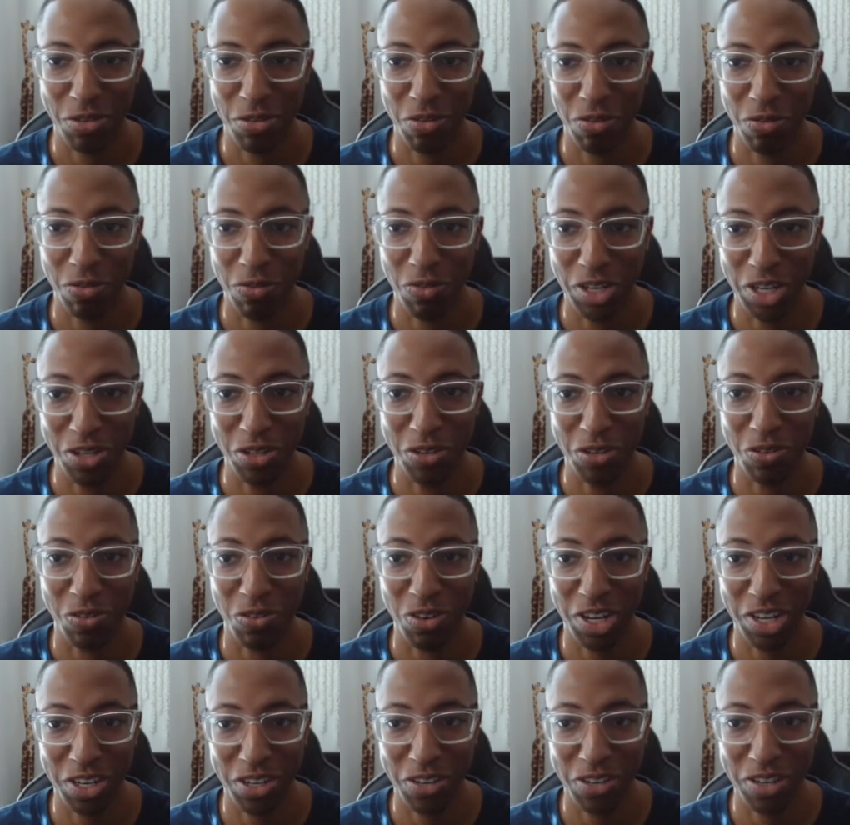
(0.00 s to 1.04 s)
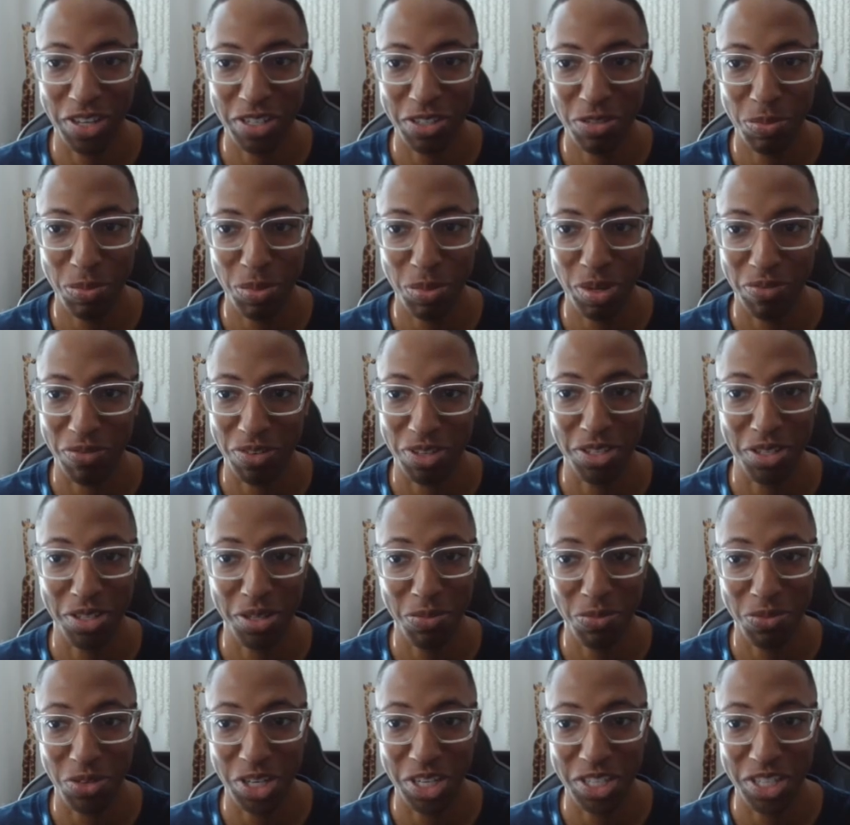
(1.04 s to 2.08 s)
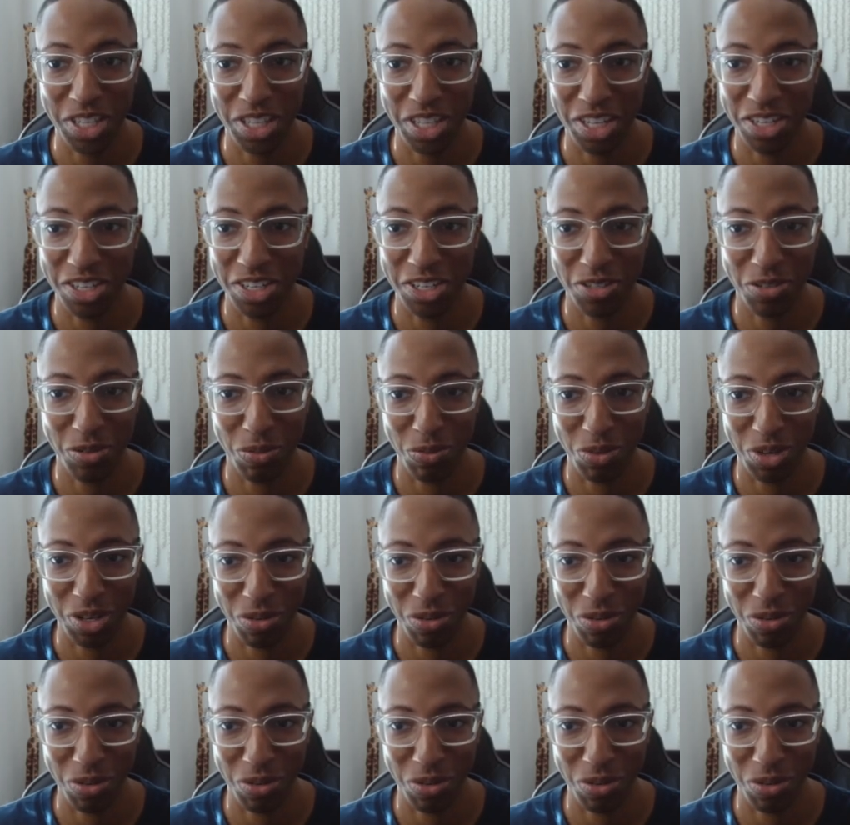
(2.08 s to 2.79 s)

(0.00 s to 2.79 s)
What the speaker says: video renderings, but for some reason they just weren't